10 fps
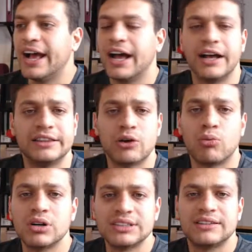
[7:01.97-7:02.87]
There
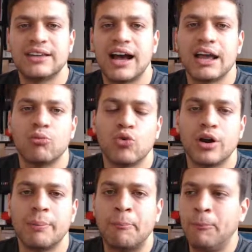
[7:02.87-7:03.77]
was a time
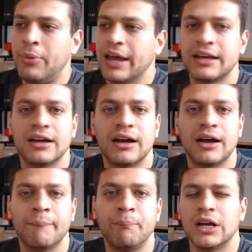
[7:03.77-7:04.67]
where
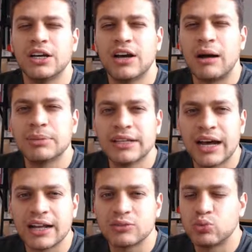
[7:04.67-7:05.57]
P.E.K.K.A Goblin
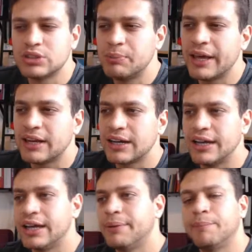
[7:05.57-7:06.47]
Hut was meta,
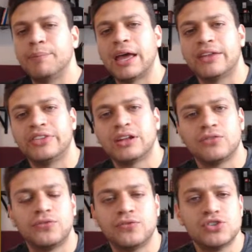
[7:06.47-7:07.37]
and that
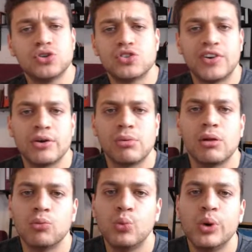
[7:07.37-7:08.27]
suits very
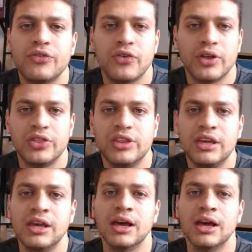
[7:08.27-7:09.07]
well with the